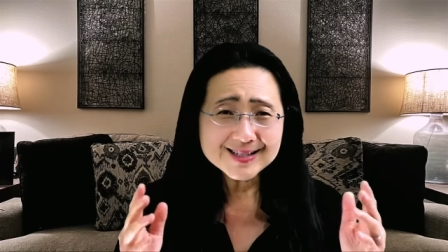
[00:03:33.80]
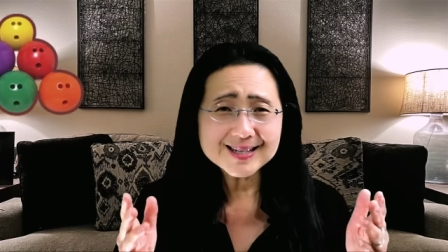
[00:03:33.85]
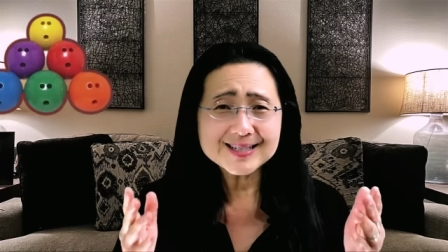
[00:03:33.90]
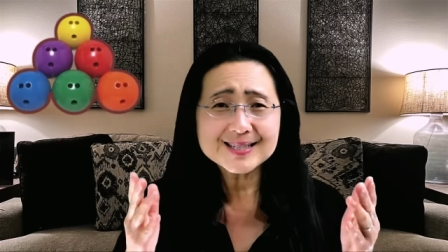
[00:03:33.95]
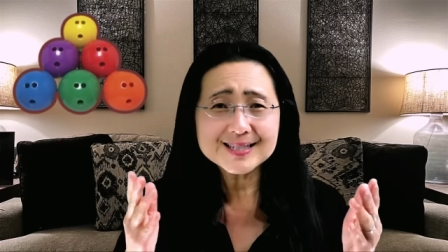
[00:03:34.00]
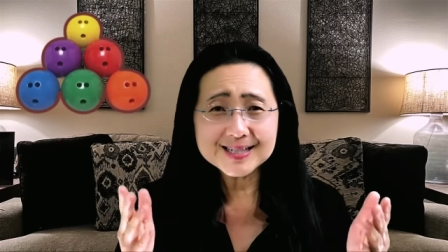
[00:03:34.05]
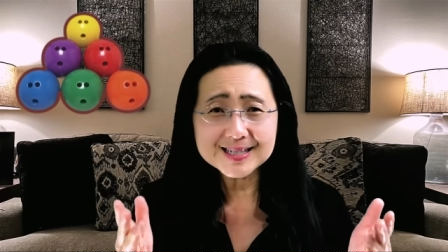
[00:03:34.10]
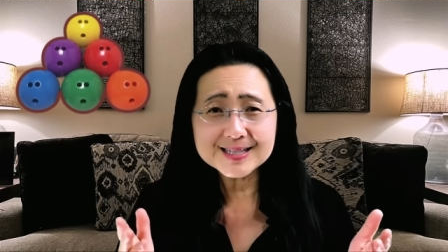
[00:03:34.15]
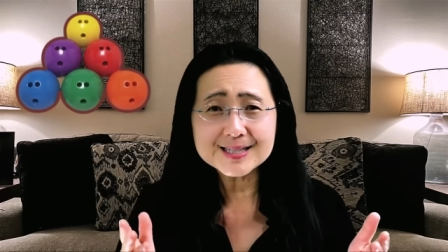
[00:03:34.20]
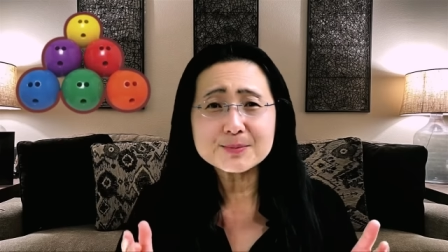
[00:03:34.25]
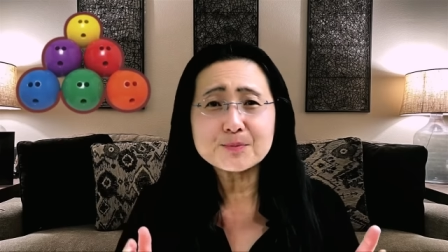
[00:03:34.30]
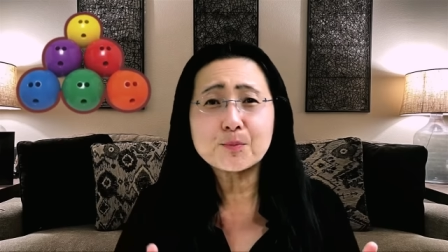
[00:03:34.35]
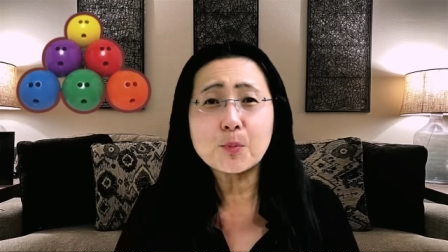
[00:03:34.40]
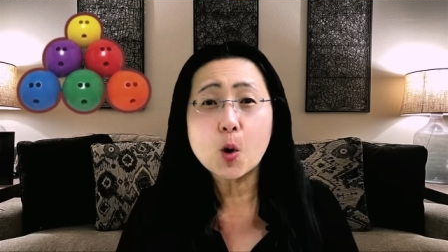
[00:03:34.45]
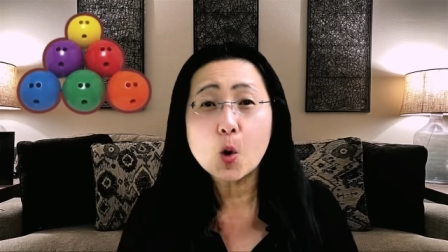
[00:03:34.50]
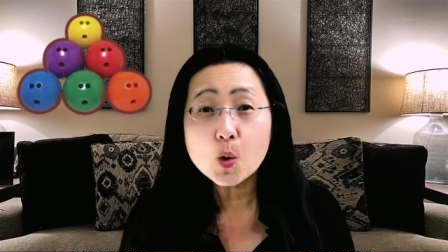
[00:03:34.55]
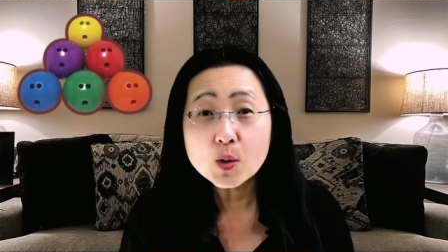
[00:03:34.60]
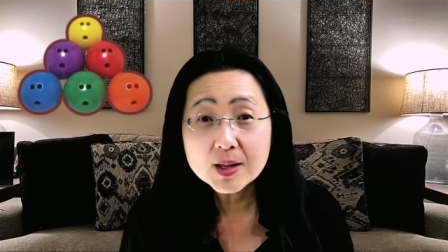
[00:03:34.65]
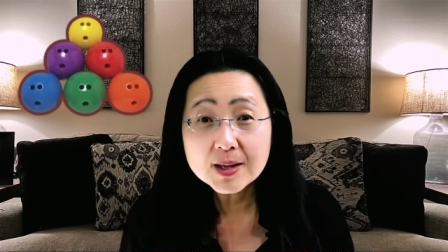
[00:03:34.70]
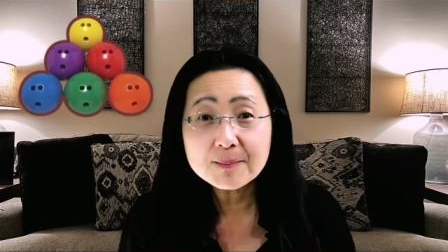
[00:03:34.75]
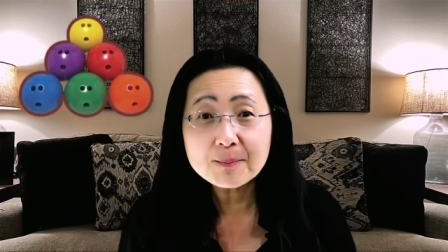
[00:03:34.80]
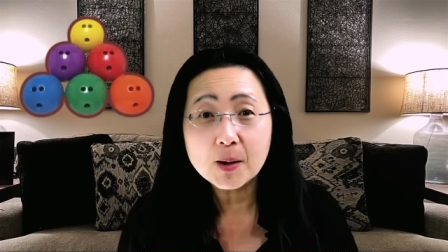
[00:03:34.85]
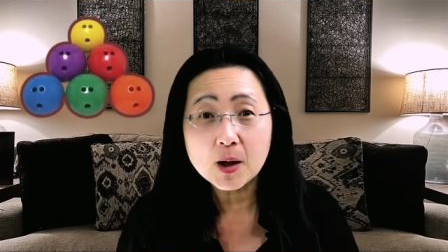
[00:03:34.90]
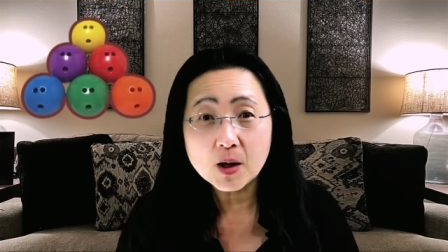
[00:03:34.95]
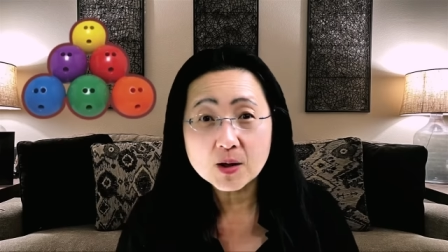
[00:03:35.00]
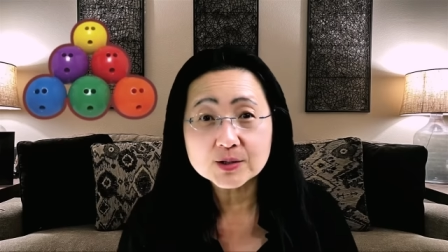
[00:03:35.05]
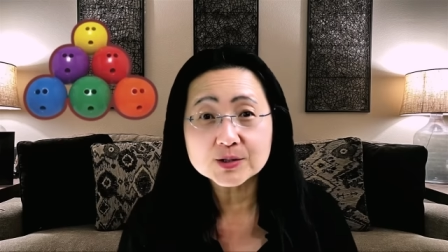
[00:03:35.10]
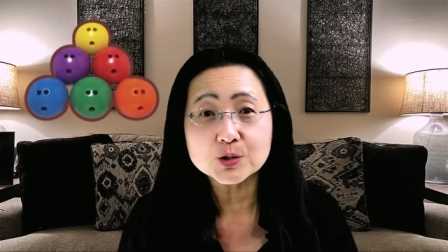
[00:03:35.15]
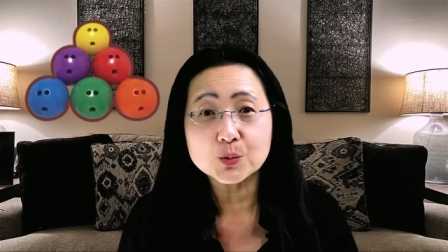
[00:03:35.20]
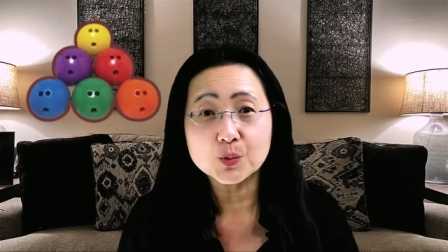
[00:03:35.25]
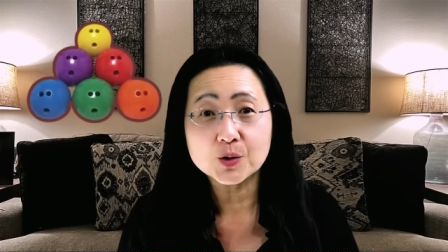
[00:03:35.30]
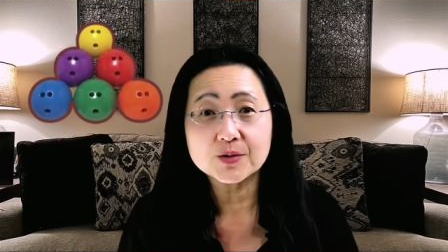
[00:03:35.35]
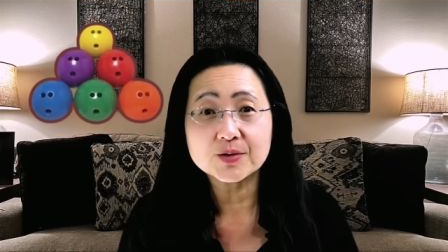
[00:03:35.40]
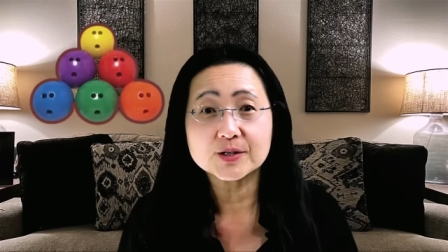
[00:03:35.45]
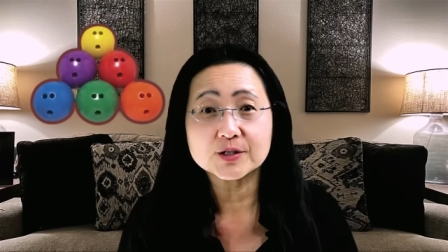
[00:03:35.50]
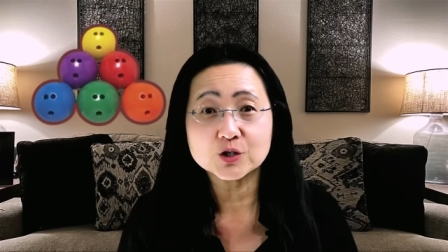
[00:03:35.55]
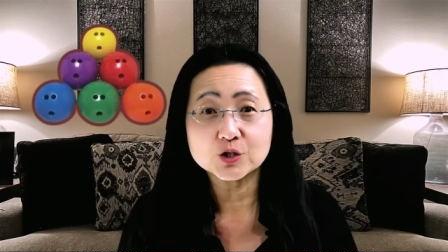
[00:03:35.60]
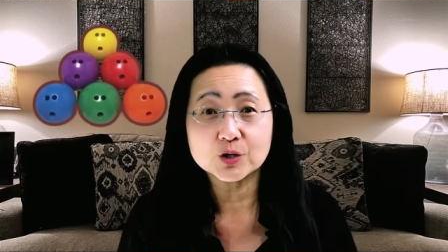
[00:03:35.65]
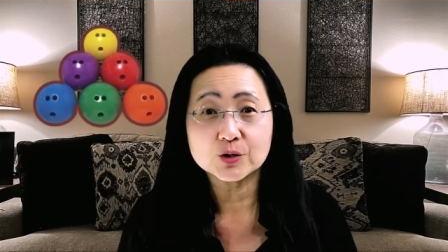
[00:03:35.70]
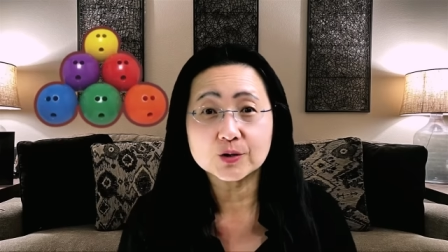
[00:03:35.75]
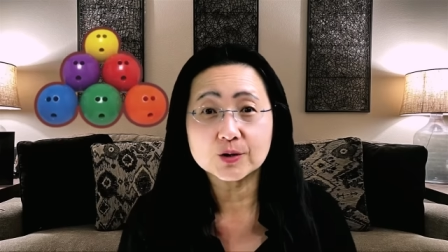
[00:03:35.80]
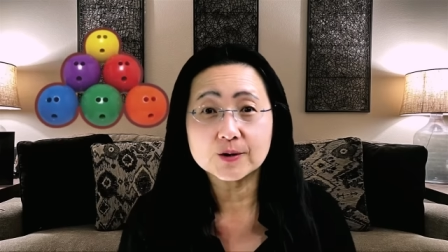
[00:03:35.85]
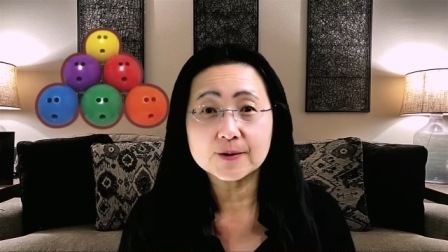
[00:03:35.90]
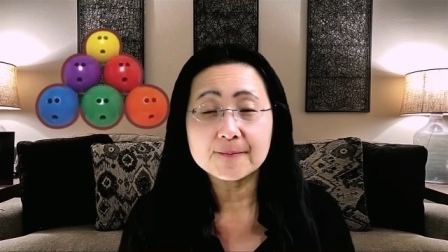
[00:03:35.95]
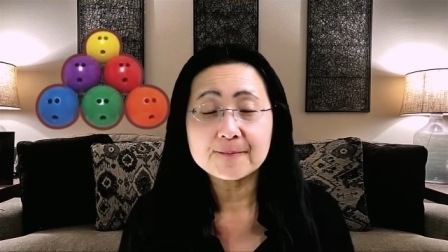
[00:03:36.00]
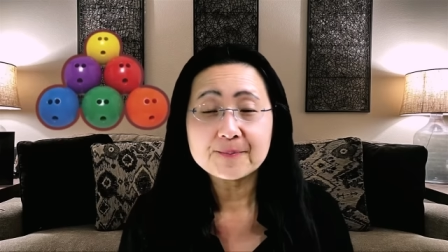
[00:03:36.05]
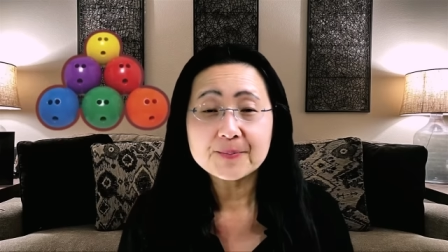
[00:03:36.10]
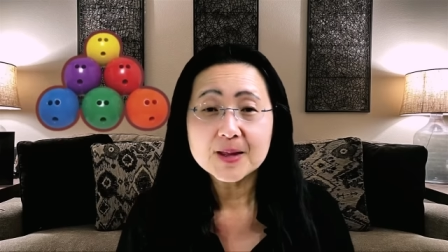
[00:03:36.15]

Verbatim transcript: like six bowling balls worth of sugar.